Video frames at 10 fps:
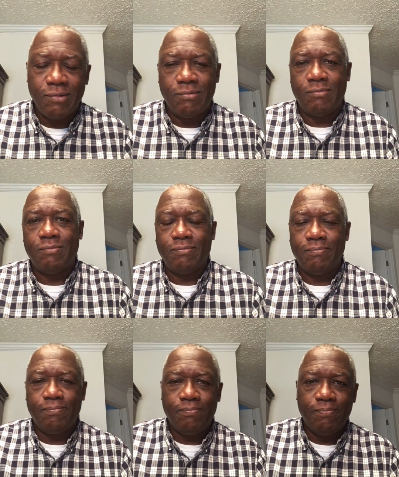
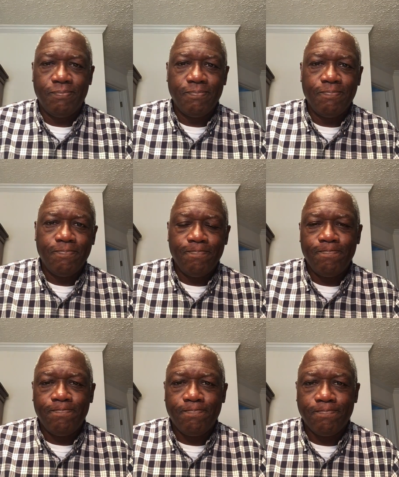
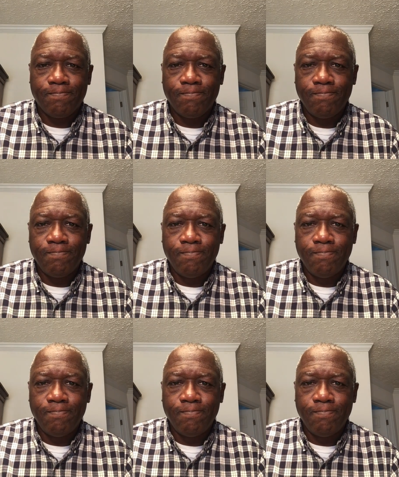(no one is talking)